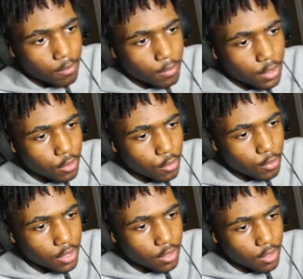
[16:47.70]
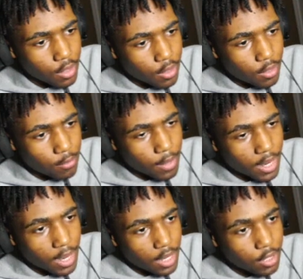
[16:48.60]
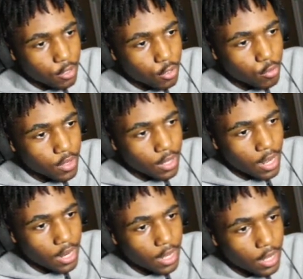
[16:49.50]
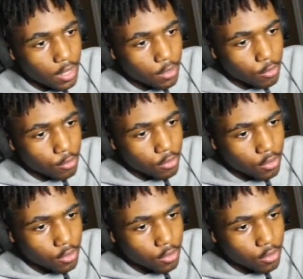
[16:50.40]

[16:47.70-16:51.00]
But you know what? Nothing my IQ cannot handle.